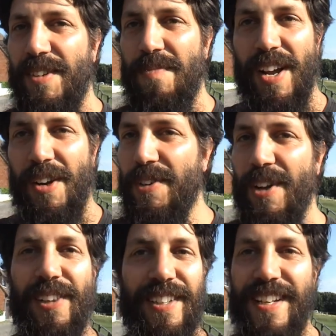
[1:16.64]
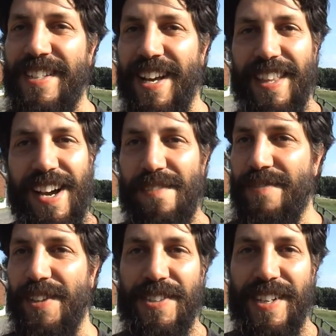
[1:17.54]
might go on holiday together, have
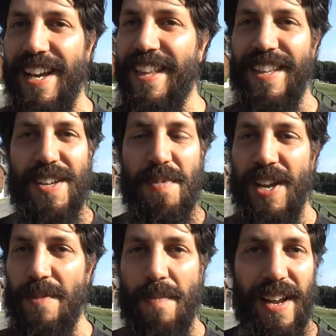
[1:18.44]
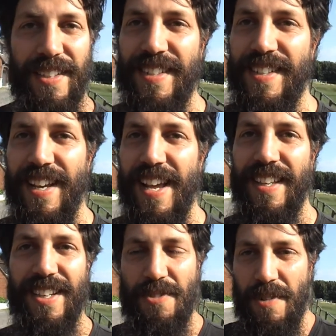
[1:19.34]
fun together, be in a band together.
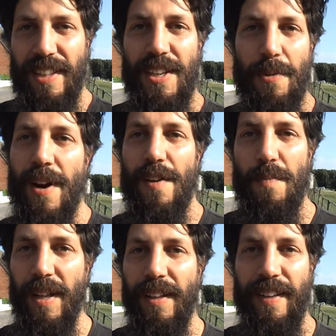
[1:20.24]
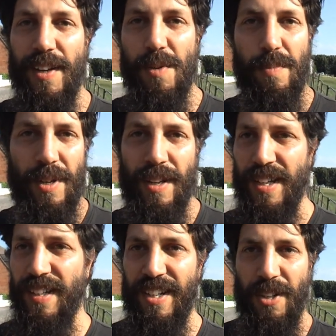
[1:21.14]
It's really a way of building up
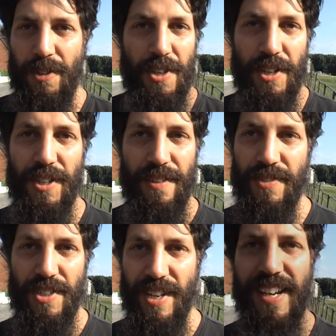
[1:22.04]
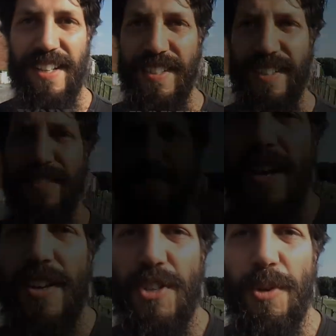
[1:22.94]
an alternative society.
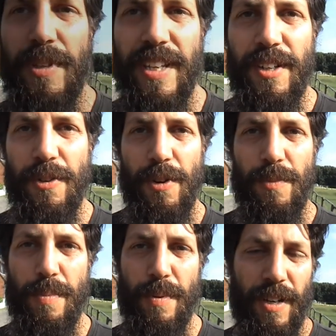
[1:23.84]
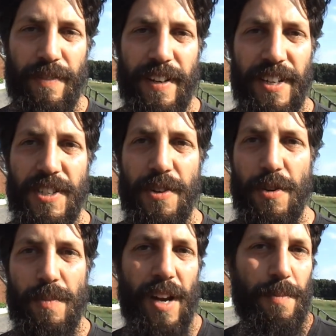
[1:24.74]
So within a group, an affinity
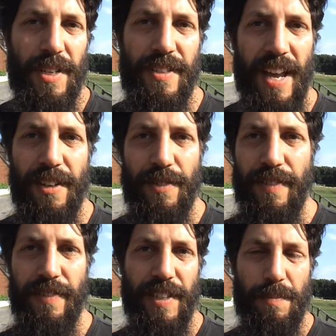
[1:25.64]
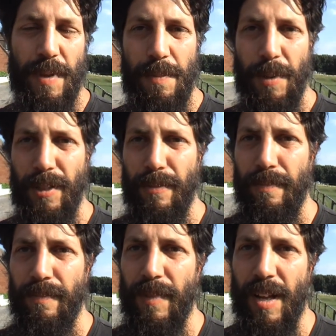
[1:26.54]
group might be 10 or 15 people.
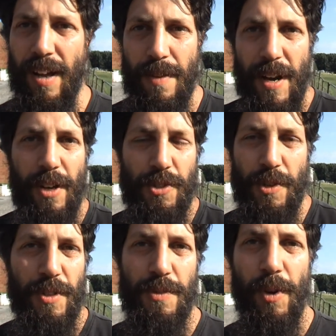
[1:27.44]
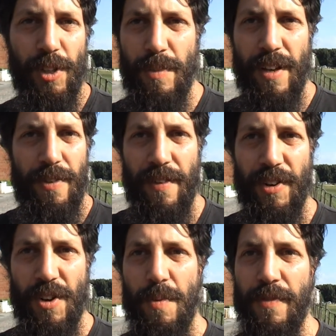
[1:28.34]
It might also be smaller, but if you have a
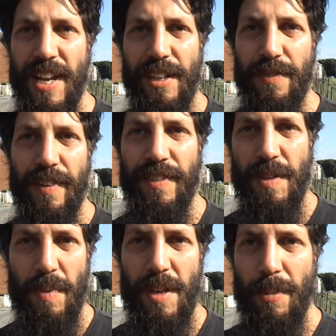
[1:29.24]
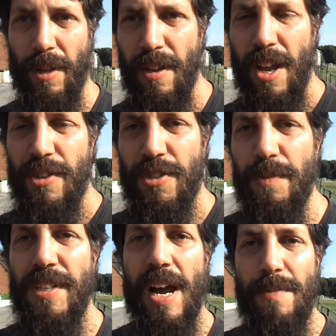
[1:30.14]
group of 10 or 15 people,
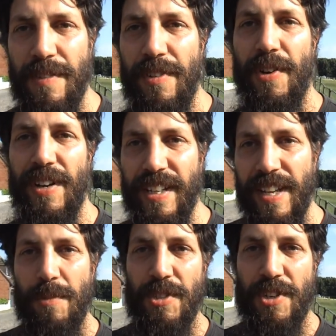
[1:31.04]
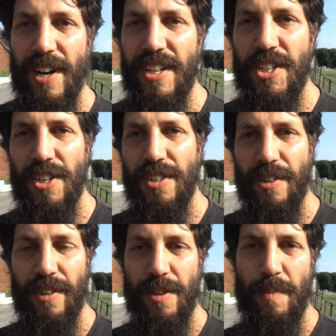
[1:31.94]
sometimes if you're in a demonstration
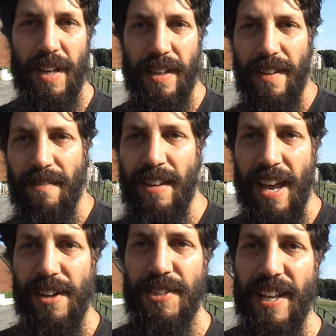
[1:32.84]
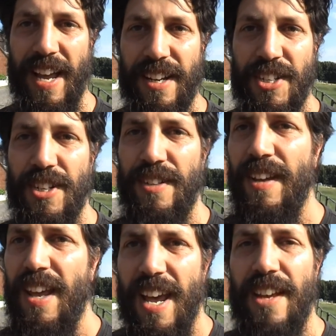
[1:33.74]
or on a big chaotic action,
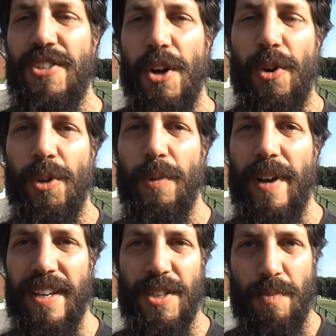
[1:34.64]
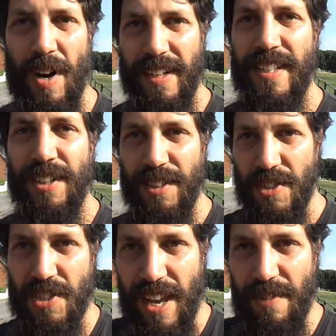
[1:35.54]
it's not always practical to
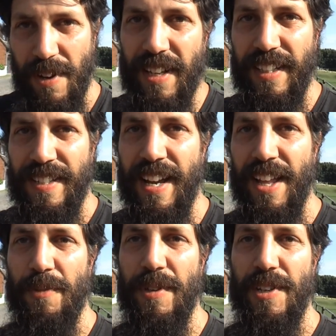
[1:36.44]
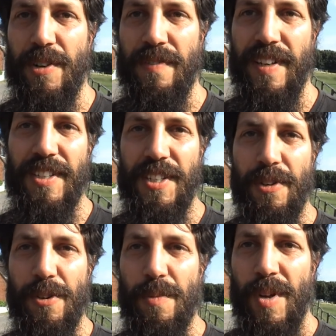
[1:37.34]
stay really together with your affinity
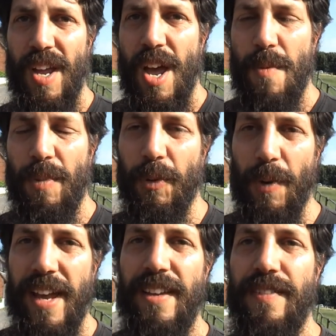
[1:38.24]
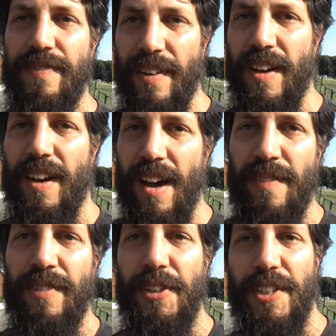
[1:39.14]
group. But a way of
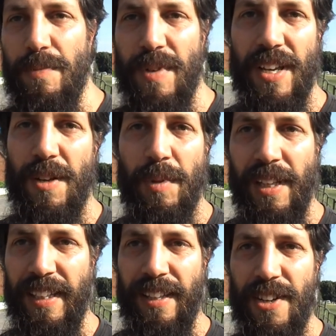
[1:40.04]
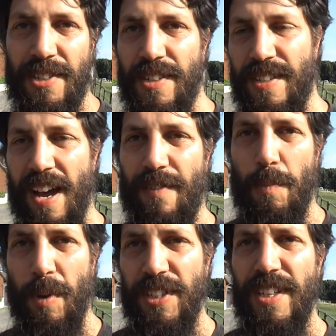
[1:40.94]
avoiding being completely lost is to have a
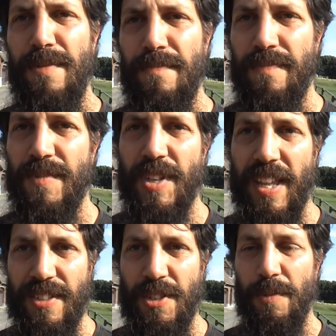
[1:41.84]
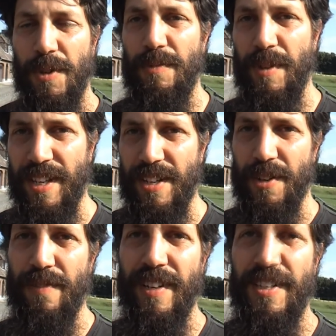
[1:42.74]
buddy. So that's someone within your
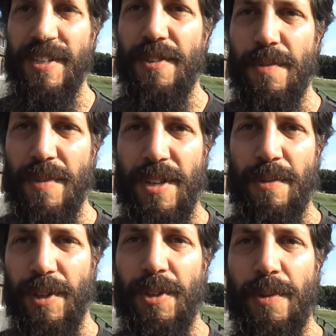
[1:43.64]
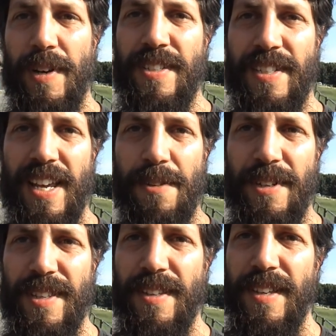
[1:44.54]
affinity group that you will always stay
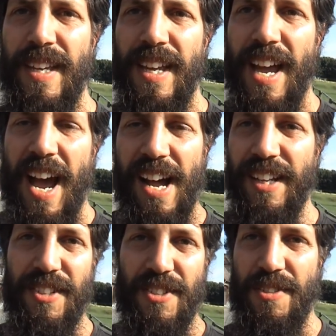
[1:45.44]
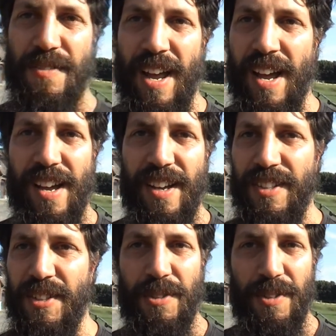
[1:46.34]
with. And
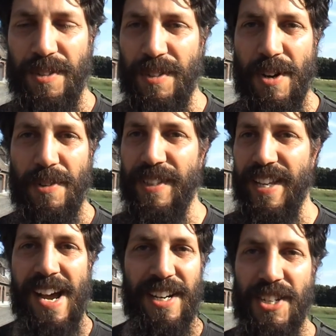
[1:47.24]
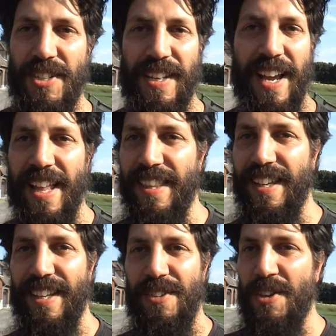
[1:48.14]
you go on the action
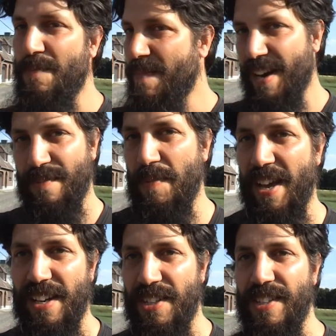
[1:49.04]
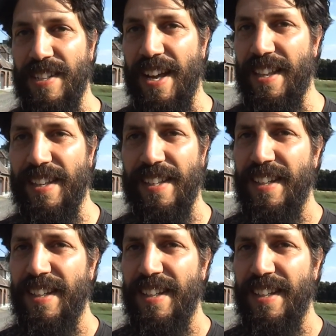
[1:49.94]
together, you come back from the action together.